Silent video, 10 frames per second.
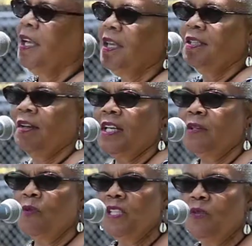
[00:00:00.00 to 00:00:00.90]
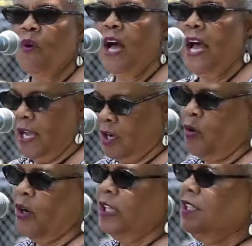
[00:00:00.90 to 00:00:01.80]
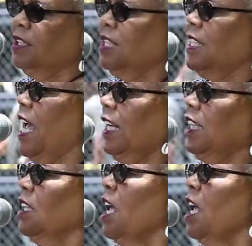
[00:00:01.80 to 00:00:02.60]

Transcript: Is there any reason why, according to this act, that